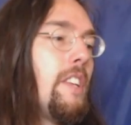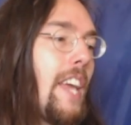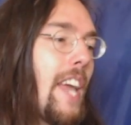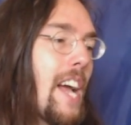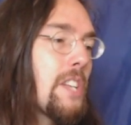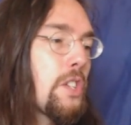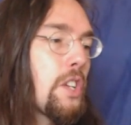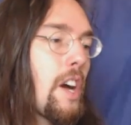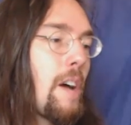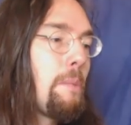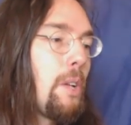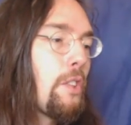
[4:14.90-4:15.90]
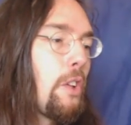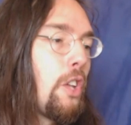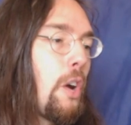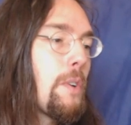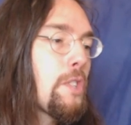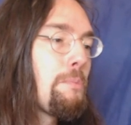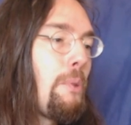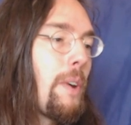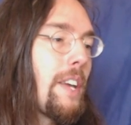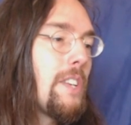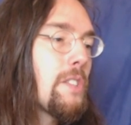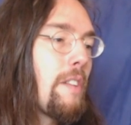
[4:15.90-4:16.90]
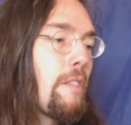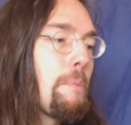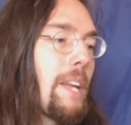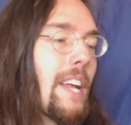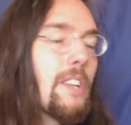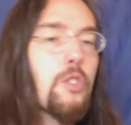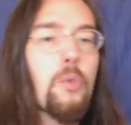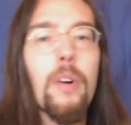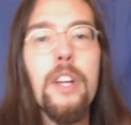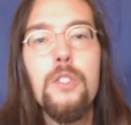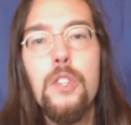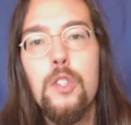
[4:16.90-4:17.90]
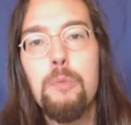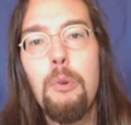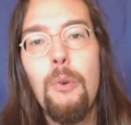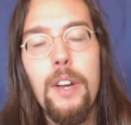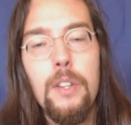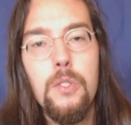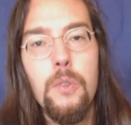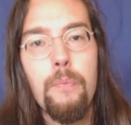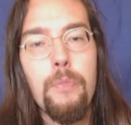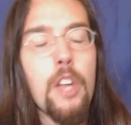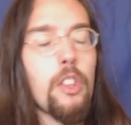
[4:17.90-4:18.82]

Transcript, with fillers: He hasn't gone below. The lowest point he's ever been at is 26 points.